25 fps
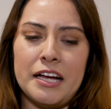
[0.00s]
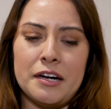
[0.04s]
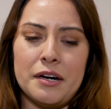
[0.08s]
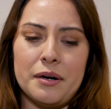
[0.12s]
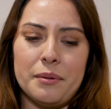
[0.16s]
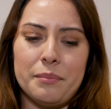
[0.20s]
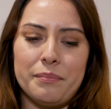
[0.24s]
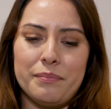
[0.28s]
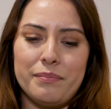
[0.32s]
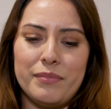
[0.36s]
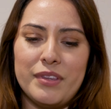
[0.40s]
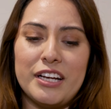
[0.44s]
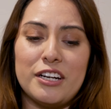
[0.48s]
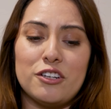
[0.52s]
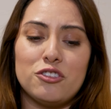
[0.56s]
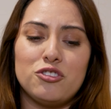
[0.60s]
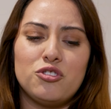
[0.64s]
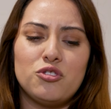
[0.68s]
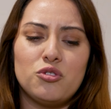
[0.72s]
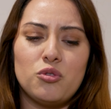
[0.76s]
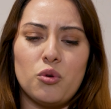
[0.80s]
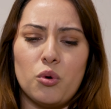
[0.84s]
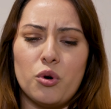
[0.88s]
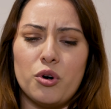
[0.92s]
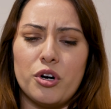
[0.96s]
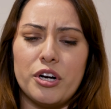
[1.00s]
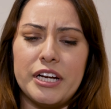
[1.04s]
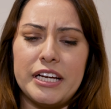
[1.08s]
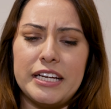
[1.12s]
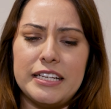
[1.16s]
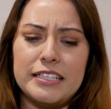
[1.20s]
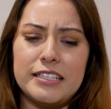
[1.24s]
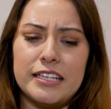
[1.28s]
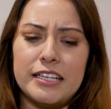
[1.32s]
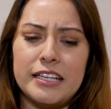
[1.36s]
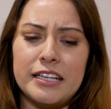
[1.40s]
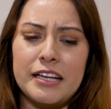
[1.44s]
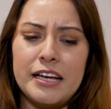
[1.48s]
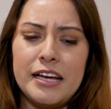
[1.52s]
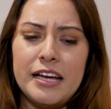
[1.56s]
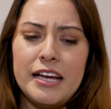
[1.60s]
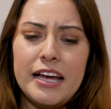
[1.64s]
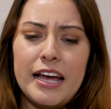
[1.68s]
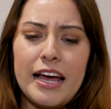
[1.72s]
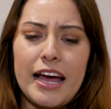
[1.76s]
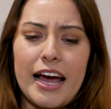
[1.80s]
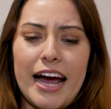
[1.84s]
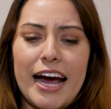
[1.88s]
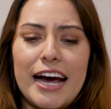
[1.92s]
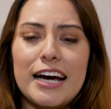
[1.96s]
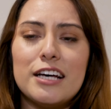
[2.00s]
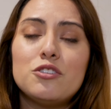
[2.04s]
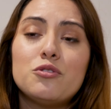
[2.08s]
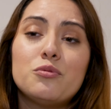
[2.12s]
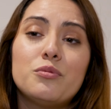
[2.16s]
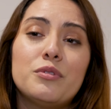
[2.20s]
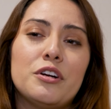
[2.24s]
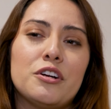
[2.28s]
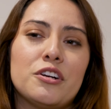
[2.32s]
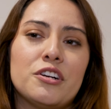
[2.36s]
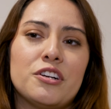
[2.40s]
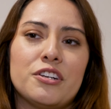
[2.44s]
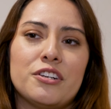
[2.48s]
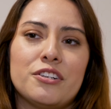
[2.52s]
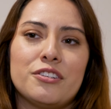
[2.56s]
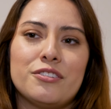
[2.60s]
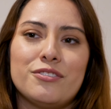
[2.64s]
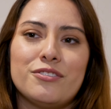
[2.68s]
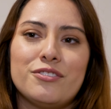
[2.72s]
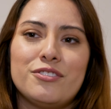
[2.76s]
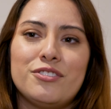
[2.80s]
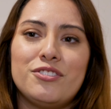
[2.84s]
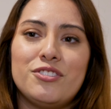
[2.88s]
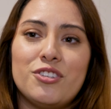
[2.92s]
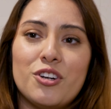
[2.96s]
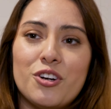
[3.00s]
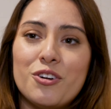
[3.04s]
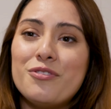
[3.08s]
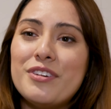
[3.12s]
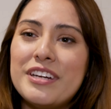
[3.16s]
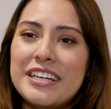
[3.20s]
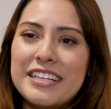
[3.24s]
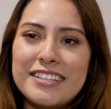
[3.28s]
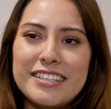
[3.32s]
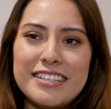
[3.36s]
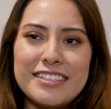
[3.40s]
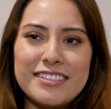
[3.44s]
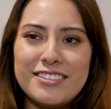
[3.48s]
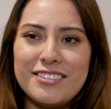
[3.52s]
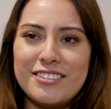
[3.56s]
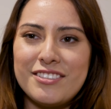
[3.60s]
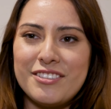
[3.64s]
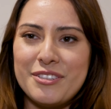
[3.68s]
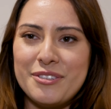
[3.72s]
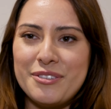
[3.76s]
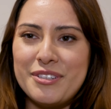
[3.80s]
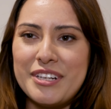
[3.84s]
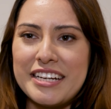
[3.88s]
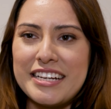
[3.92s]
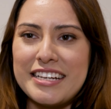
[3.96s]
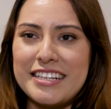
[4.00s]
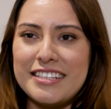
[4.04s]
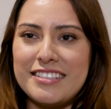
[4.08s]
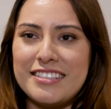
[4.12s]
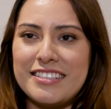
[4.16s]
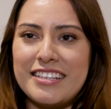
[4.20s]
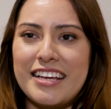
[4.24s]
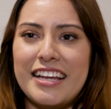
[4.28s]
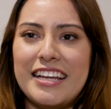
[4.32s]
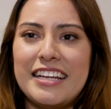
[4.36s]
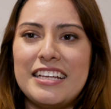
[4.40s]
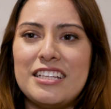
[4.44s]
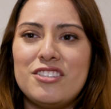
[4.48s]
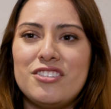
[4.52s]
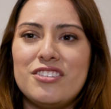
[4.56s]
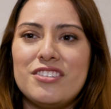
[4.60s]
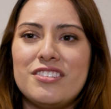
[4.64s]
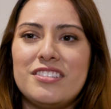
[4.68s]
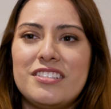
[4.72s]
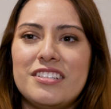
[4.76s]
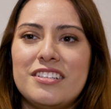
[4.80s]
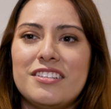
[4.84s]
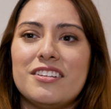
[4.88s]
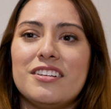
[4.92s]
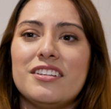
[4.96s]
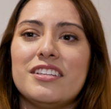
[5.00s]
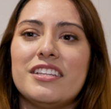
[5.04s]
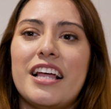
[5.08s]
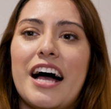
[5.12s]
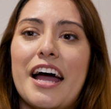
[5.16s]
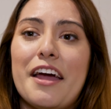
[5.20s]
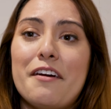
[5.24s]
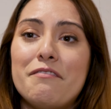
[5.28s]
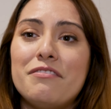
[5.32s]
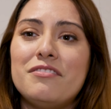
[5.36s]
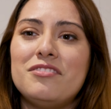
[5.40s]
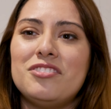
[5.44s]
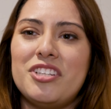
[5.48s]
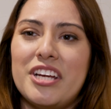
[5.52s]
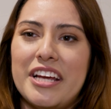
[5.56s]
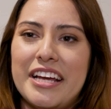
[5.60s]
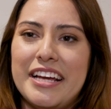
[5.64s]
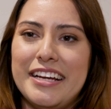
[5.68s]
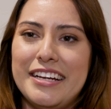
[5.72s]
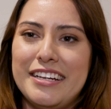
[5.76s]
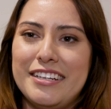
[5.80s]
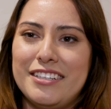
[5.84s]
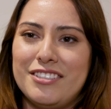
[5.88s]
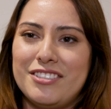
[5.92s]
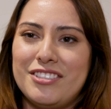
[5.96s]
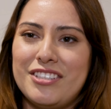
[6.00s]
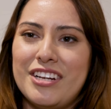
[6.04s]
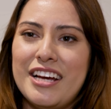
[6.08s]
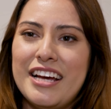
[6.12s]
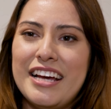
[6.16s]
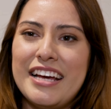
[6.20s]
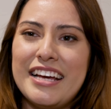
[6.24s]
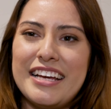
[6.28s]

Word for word: um, their stories, and as we're serving these students, getting to see the life change.